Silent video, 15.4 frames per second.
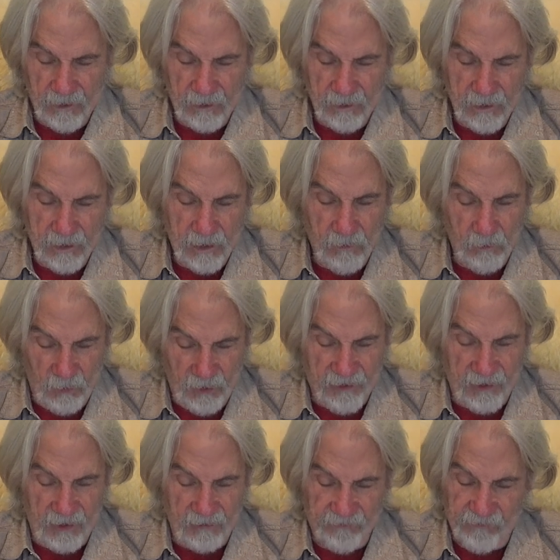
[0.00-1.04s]
uh, with
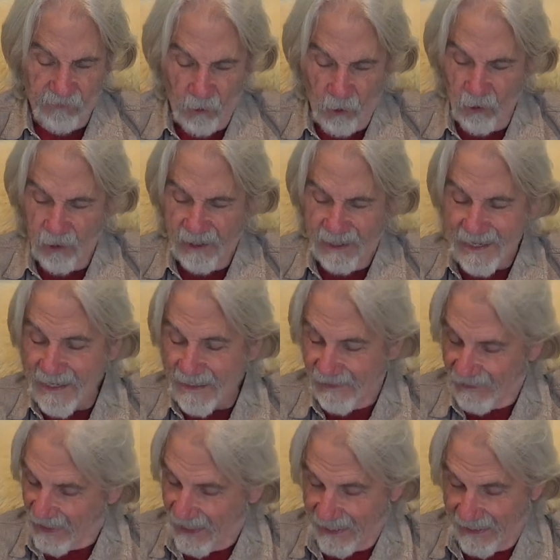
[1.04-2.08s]
us, for
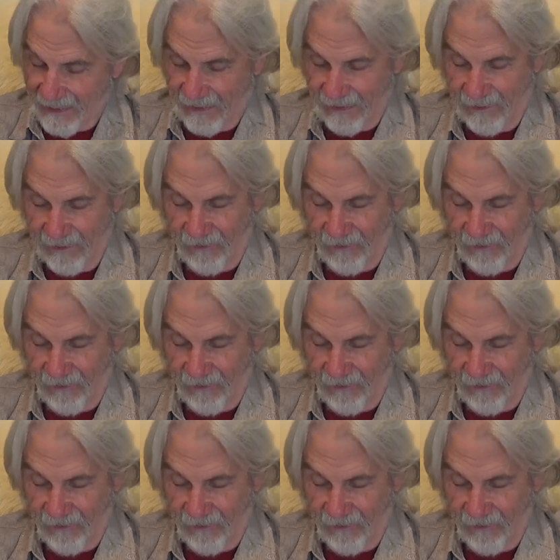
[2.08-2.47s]
his hand,